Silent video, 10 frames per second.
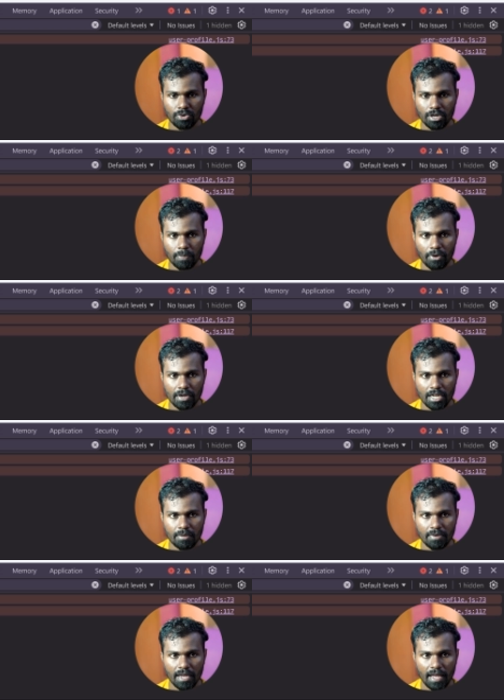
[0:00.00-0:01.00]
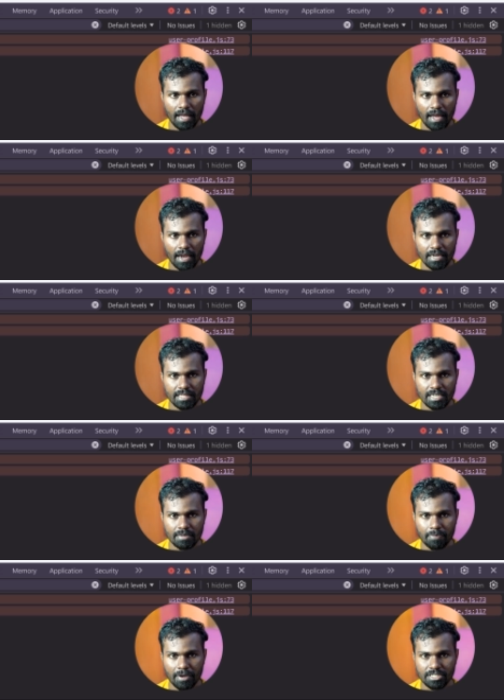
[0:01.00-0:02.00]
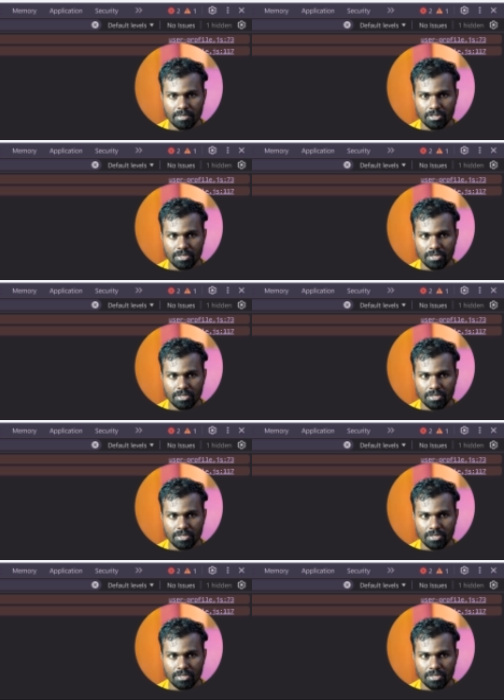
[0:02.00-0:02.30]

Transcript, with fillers: code and either page